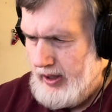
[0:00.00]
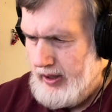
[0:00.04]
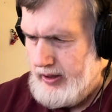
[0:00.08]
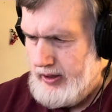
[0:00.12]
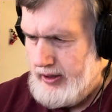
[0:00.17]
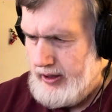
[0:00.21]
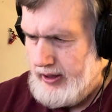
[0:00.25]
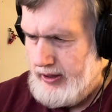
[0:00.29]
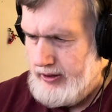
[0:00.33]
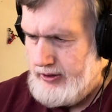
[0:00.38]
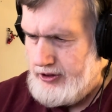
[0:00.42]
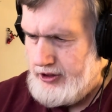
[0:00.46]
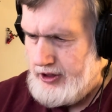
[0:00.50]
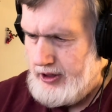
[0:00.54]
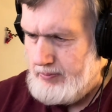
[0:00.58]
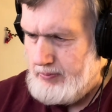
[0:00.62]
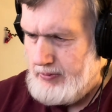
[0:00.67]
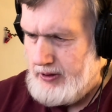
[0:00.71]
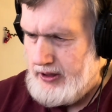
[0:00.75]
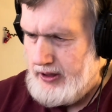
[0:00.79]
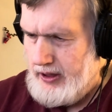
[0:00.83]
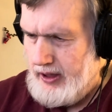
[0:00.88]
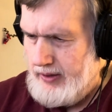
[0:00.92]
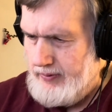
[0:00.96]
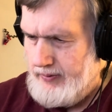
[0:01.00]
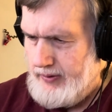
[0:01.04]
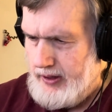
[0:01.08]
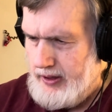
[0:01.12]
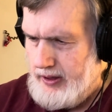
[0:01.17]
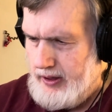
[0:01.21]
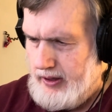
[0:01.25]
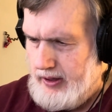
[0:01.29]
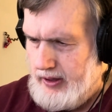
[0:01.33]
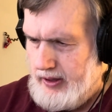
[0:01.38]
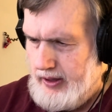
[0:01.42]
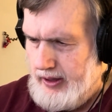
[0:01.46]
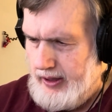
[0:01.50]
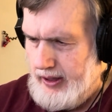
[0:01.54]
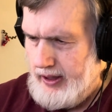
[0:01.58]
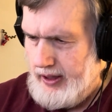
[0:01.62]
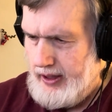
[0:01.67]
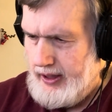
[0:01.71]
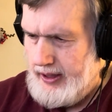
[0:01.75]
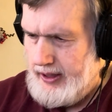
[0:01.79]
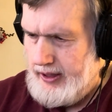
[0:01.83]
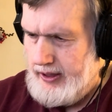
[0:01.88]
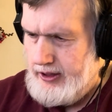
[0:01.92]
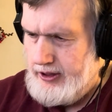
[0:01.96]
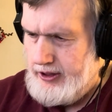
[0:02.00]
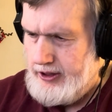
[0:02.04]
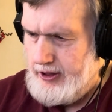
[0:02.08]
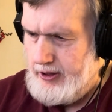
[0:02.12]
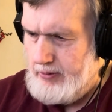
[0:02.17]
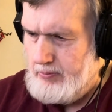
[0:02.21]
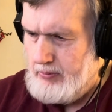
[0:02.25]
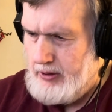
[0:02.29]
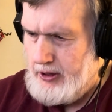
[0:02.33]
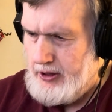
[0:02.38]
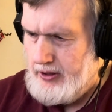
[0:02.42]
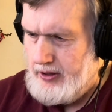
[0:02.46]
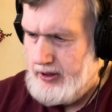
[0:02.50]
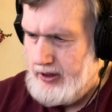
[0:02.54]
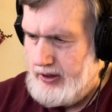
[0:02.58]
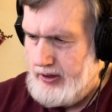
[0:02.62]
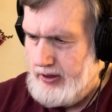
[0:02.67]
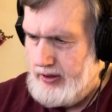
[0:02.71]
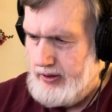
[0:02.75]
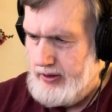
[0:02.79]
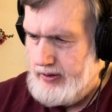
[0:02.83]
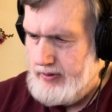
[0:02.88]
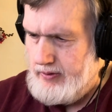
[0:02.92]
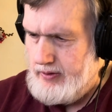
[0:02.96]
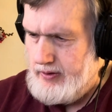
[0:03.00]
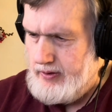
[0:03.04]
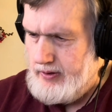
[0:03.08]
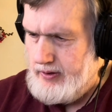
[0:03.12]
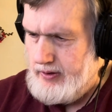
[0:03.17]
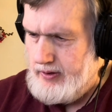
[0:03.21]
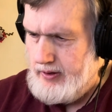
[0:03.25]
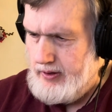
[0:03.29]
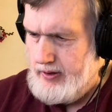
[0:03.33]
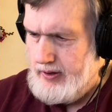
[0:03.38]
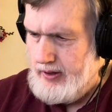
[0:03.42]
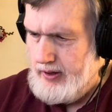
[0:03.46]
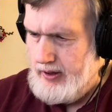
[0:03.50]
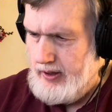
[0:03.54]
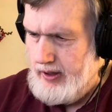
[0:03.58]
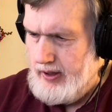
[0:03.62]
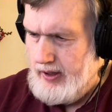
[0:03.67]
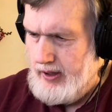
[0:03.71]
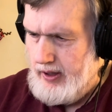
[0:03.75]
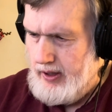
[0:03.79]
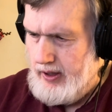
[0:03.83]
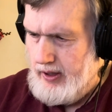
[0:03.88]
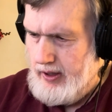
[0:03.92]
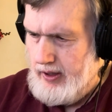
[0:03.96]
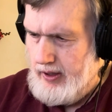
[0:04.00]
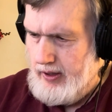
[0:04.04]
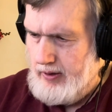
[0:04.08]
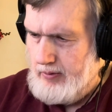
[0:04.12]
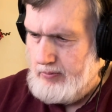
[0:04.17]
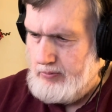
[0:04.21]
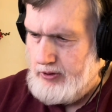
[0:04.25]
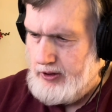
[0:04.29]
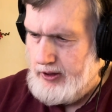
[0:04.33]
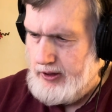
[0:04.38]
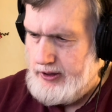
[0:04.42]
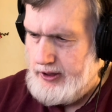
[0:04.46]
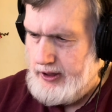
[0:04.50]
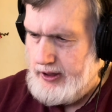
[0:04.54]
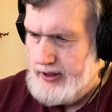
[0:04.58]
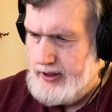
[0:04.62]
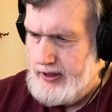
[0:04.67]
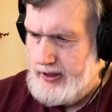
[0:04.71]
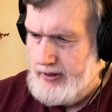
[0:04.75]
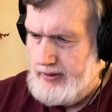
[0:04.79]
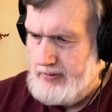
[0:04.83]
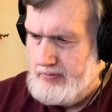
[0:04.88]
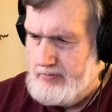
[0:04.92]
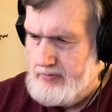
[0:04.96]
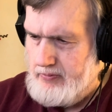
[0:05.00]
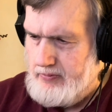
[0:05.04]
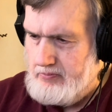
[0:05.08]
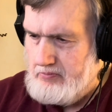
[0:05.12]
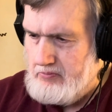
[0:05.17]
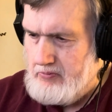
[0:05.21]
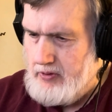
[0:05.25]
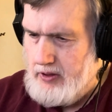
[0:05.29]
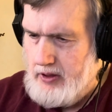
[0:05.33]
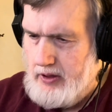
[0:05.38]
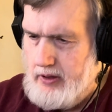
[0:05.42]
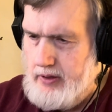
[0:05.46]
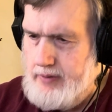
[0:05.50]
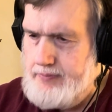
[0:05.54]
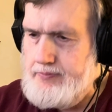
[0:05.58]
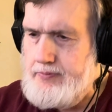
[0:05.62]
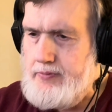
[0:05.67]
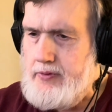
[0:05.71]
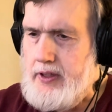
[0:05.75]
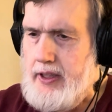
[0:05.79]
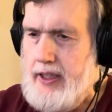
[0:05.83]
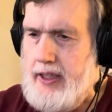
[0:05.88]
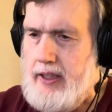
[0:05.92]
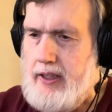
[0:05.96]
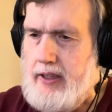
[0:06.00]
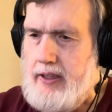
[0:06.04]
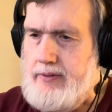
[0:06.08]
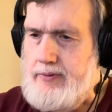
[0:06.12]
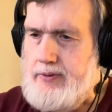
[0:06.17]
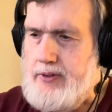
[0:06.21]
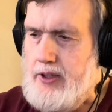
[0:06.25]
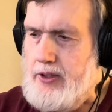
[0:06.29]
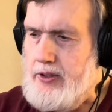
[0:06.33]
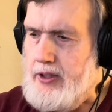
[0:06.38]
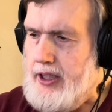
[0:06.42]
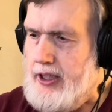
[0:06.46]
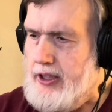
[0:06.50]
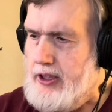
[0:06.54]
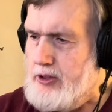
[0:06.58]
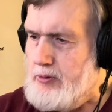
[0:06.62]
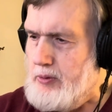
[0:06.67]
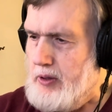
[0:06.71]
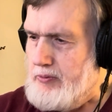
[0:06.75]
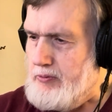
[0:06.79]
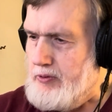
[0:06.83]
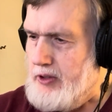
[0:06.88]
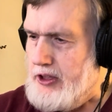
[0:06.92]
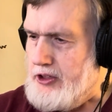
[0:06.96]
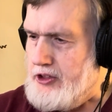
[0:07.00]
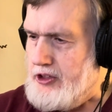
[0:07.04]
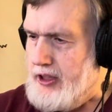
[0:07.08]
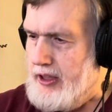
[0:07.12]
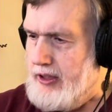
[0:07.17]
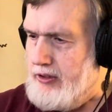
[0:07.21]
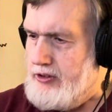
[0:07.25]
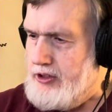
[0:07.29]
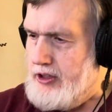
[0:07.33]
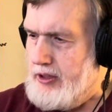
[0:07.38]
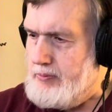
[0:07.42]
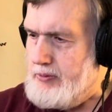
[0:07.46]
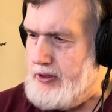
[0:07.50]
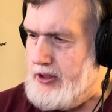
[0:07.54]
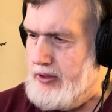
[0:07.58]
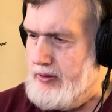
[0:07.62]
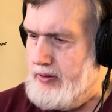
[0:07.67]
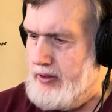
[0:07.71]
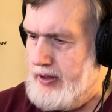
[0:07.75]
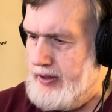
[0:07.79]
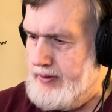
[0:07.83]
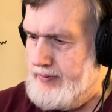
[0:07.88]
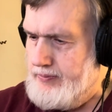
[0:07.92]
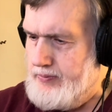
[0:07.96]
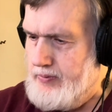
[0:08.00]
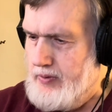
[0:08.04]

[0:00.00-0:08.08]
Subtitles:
Township is giving land to the borough. Projects, I don't know, who cares what Rush Township's doing?